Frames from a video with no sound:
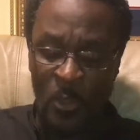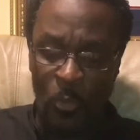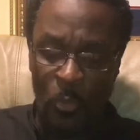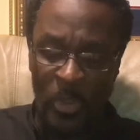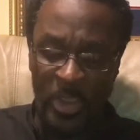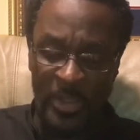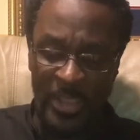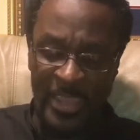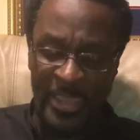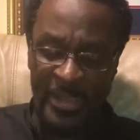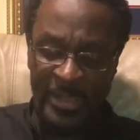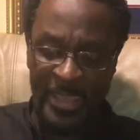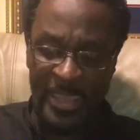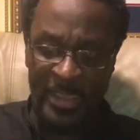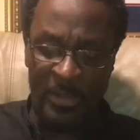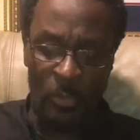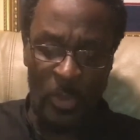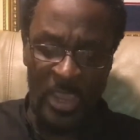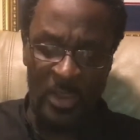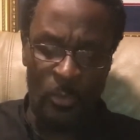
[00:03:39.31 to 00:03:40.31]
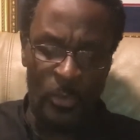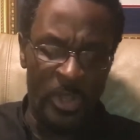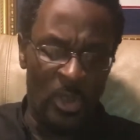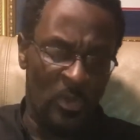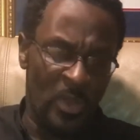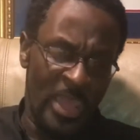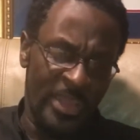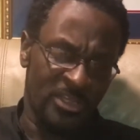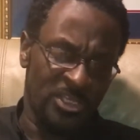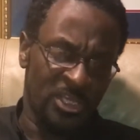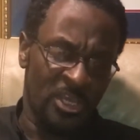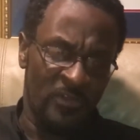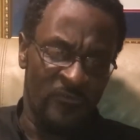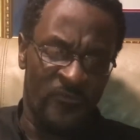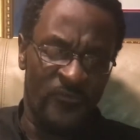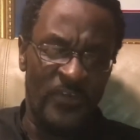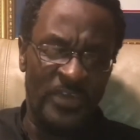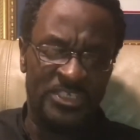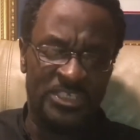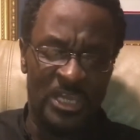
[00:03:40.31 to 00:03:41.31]
We don't like to
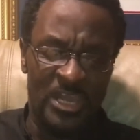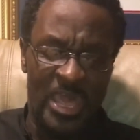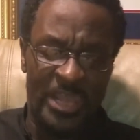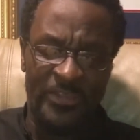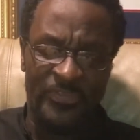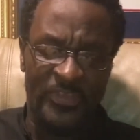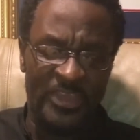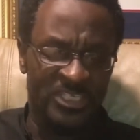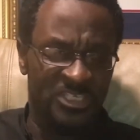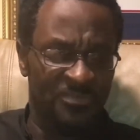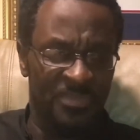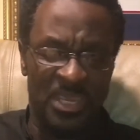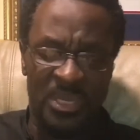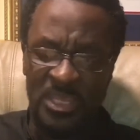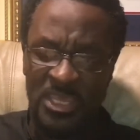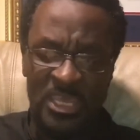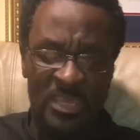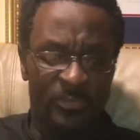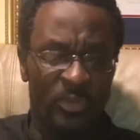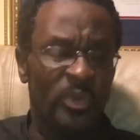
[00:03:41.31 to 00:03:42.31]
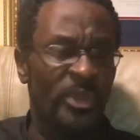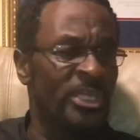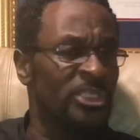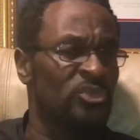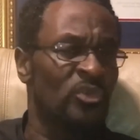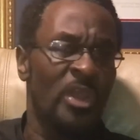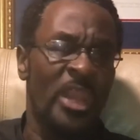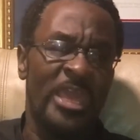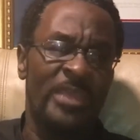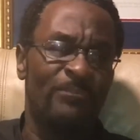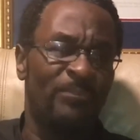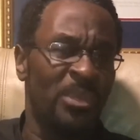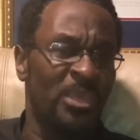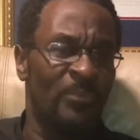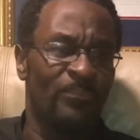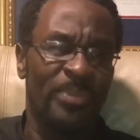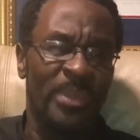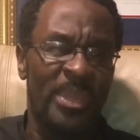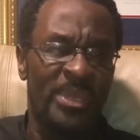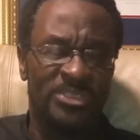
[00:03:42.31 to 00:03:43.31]
confess a lot of things. Be it a Hebrew Israelite, be
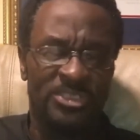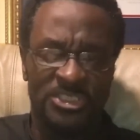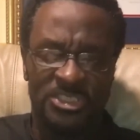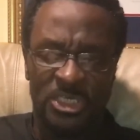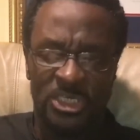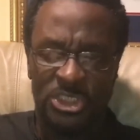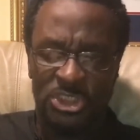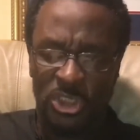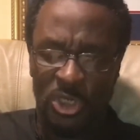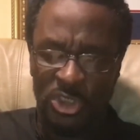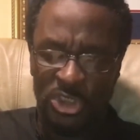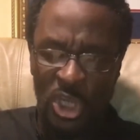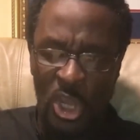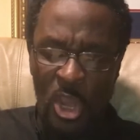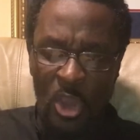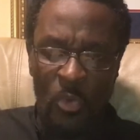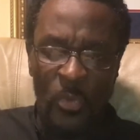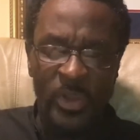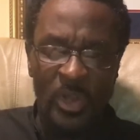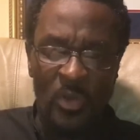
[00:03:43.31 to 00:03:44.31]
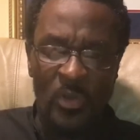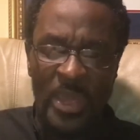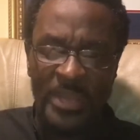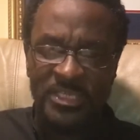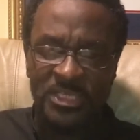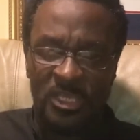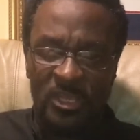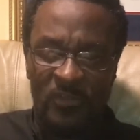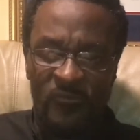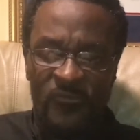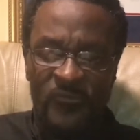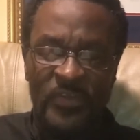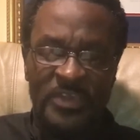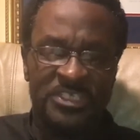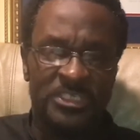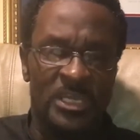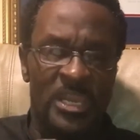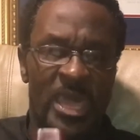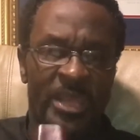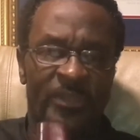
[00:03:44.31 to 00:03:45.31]
it pastors in the church, we don't like to
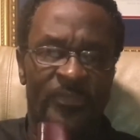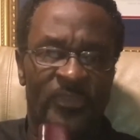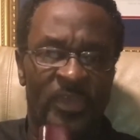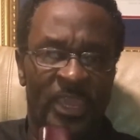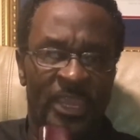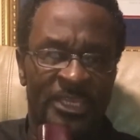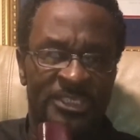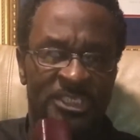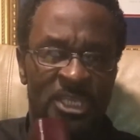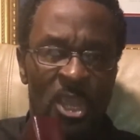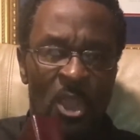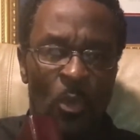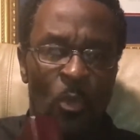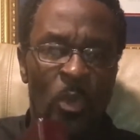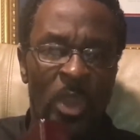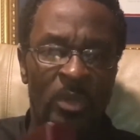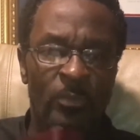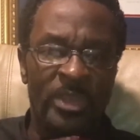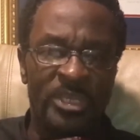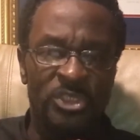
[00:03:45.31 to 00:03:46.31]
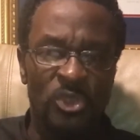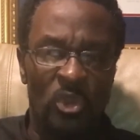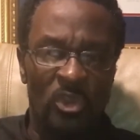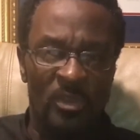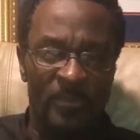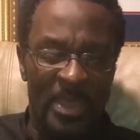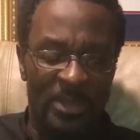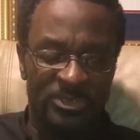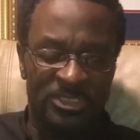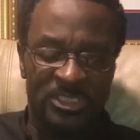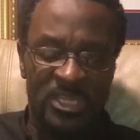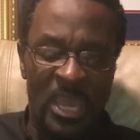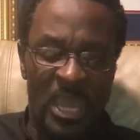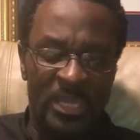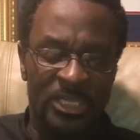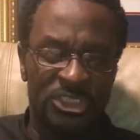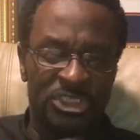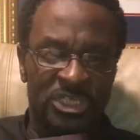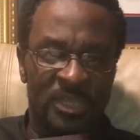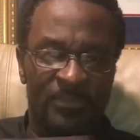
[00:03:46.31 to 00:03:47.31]
confess a lot of things. When we talk about
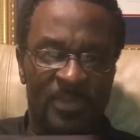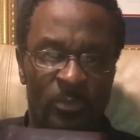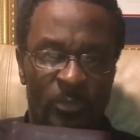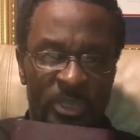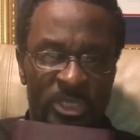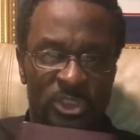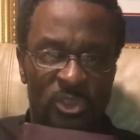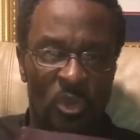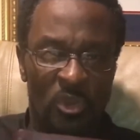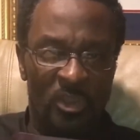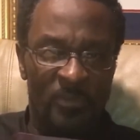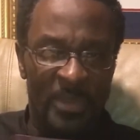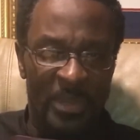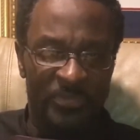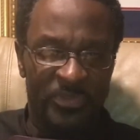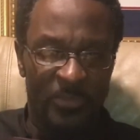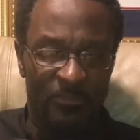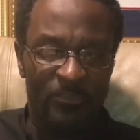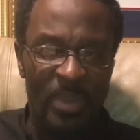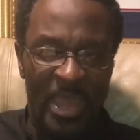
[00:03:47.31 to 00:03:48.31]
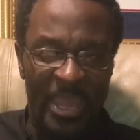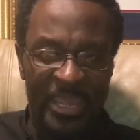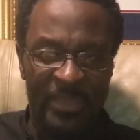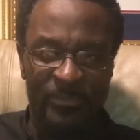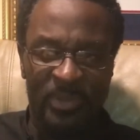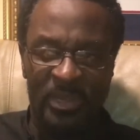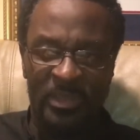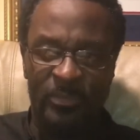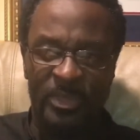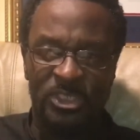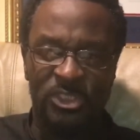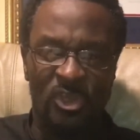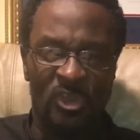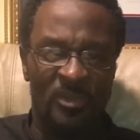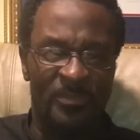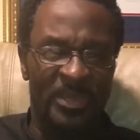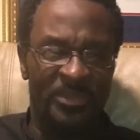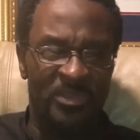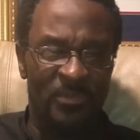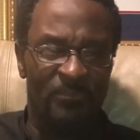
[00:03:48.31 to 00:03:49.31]
scholarship and we talk about the Bible and we talk
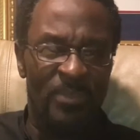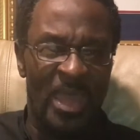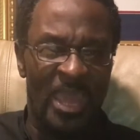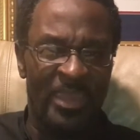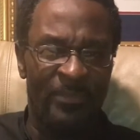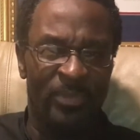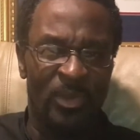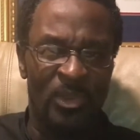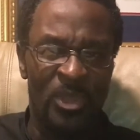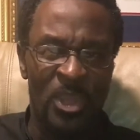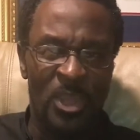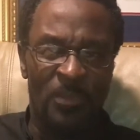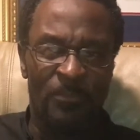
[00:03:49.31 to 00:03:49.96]
about the Bible